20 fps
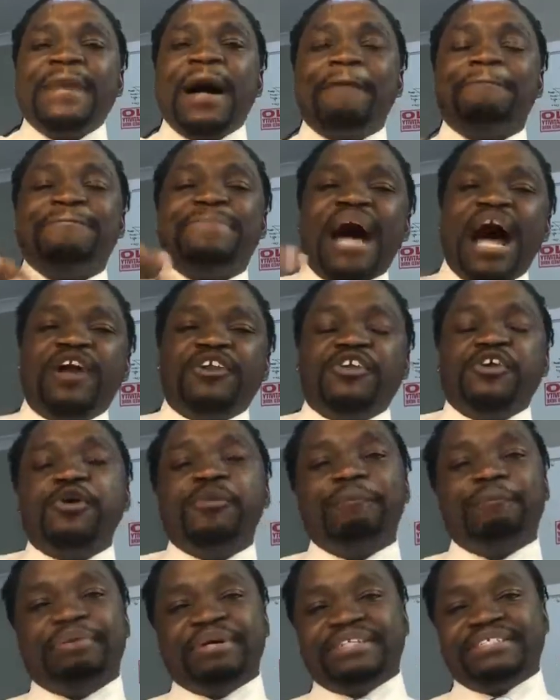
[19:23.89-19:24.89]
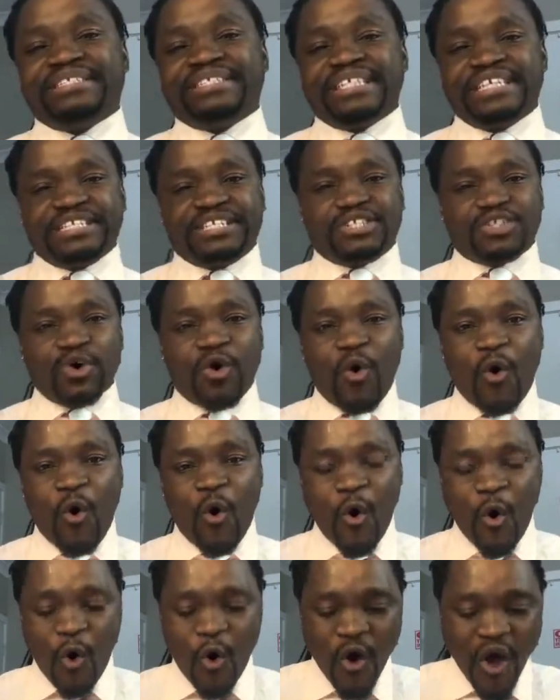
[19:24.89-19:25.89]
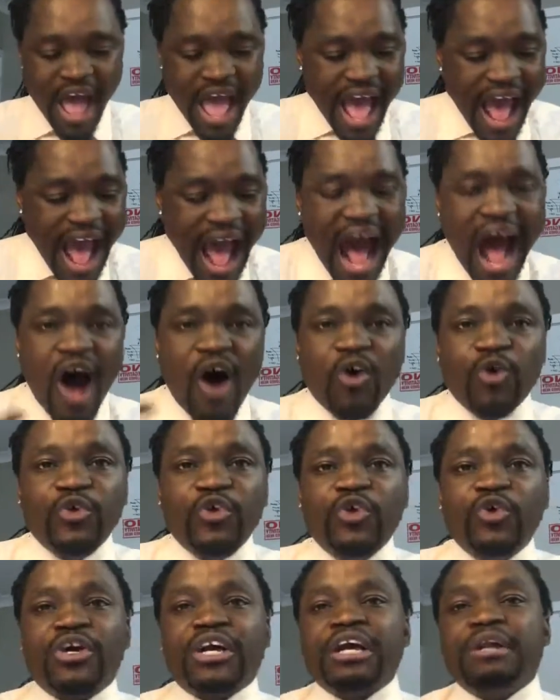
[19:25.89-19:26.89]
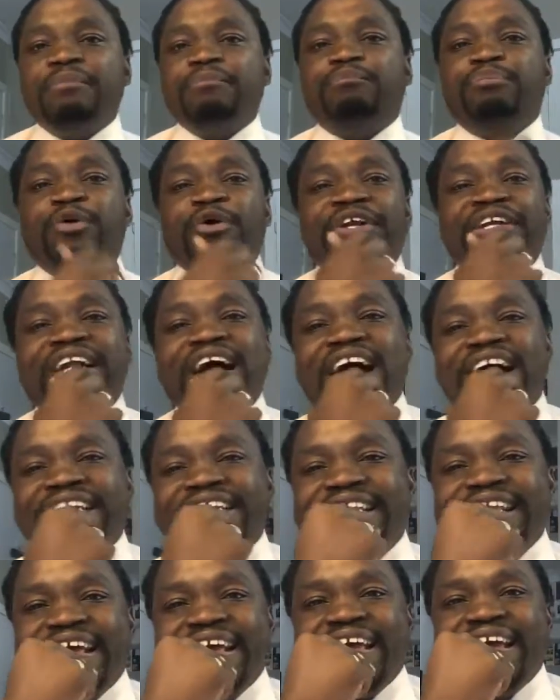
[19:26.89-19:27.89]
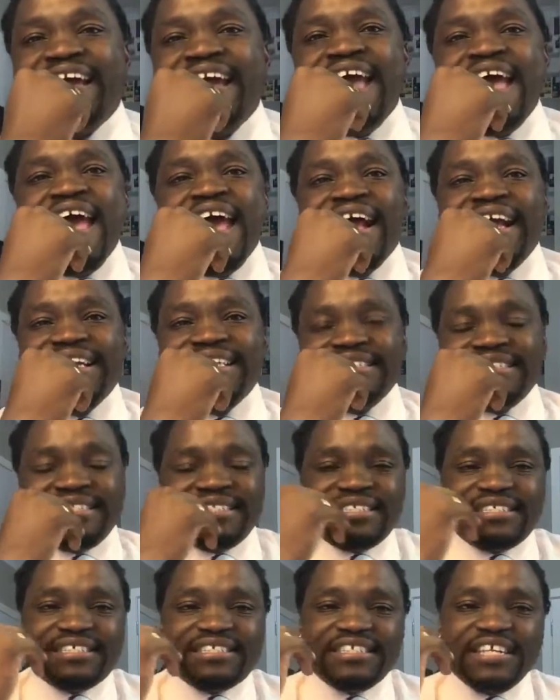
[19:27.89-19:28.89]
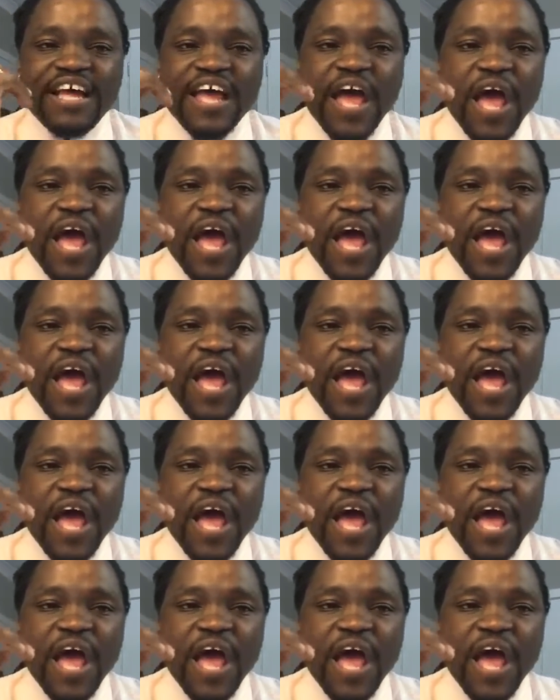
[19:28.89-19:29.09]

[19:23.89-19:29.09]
about your business or how you can put it out there is